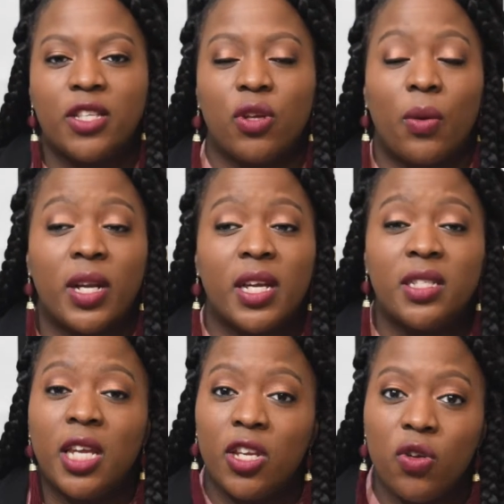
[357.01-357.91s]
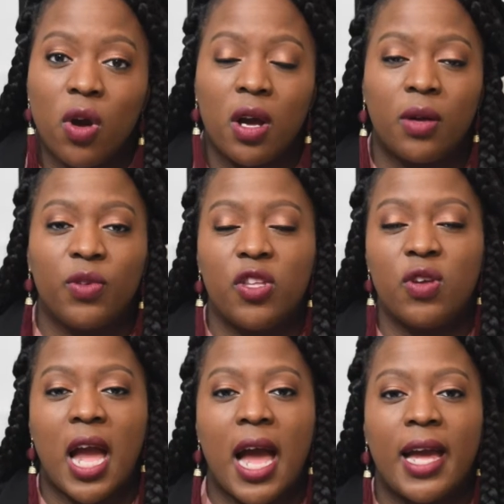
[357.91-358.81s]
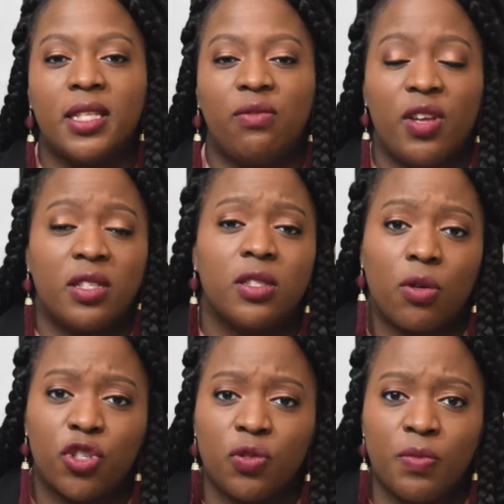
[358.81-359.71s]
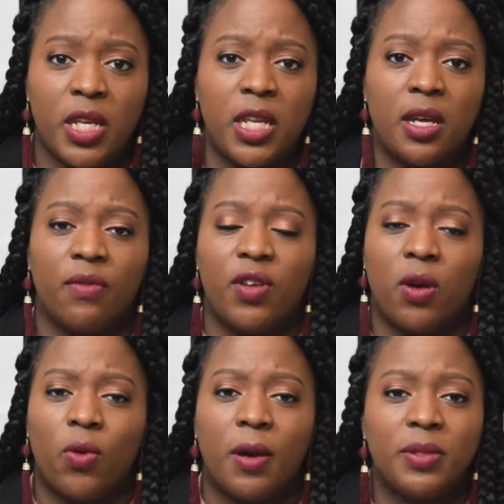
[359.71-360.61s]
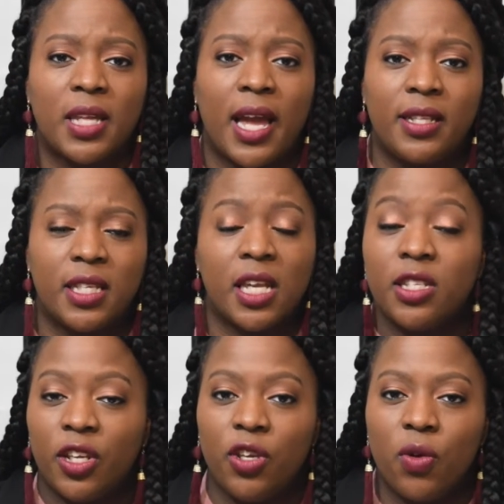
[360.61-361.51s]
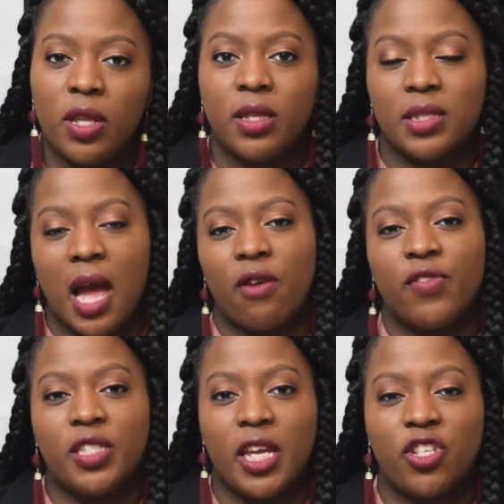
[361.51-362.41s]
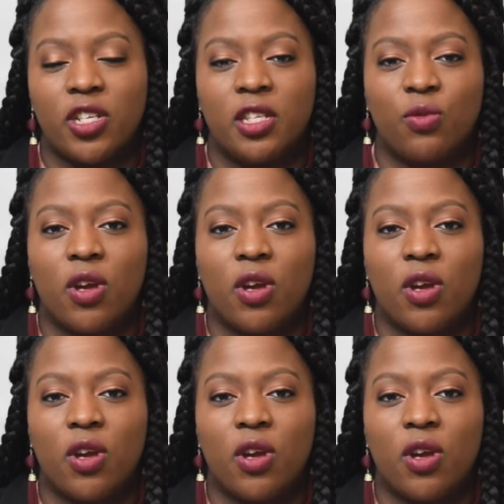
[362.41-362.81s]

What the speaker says: So I want to continue on with you guys via social media, via website, to continue on this conversation as we